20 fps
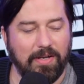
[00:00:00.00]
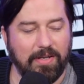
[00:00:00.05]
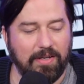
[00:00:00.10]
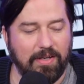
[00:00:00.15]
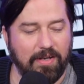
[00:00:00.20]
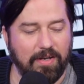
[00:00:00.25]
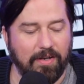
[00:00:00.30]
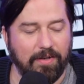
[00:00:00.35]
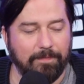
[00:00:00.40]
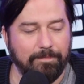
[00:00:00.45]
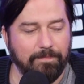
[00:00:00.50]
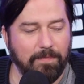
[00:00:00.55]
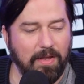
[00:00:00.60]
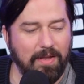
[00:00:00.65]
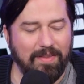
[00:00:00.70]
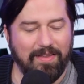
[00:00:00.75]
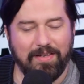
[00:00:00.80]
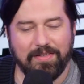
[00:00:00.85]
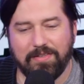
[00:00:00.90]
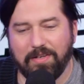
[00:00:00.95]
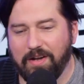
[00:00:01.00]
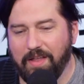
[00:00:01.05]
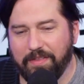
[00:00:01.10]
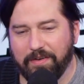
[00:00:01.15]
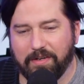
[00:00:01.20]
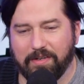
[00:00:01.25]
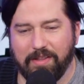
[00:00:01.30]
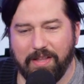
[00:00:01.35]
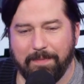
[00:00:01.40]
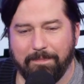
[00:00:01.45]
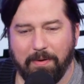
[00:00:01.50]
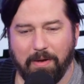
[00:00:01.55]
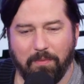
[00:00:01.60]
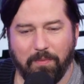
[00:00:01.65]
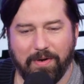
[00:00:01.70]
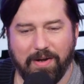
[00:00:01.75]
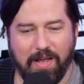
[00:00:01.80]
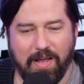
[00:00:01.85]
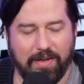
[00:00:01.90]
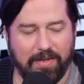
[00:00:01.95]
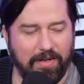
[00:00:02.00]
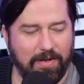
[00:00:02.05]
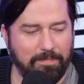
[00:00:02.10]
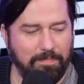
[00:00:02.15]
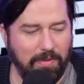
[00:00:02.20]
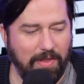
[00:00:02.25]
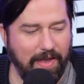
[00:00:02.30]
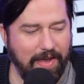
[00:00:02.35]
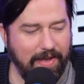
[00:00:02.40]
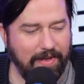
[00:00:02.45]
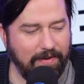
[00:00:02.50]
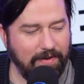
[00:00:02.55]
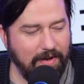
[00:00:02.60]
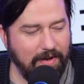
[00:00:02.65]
here, there's another clip, but we're not going to play it.